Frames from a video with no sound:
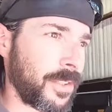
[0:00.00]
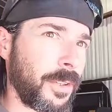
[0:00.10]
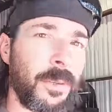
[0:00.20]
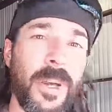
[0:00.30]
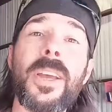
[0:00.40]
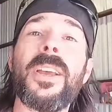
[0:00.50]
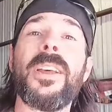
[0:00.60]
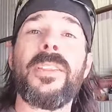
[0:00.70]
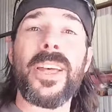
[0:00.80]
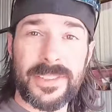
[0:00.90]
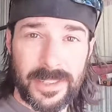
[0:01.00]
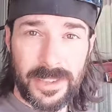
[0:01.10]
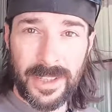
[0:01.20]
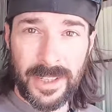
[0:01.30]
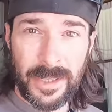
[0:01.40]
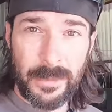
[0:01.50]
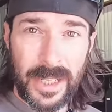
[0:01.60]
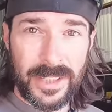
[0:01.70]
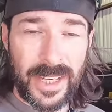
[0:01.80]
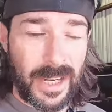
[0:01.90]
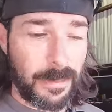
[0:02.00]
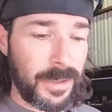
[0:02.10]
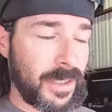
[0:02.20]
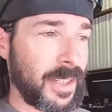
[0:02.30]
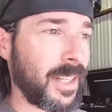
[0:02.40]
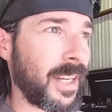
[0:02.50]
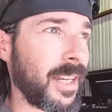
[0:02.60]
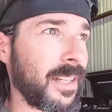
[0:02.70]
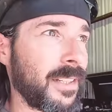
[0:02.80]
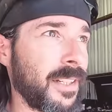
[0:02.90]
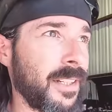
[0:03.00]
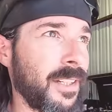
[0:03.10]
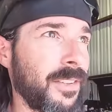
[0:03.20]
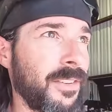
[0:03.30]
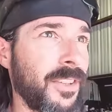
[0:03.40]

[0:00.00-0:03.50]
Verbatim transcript: So that's uh, about to happen and uh,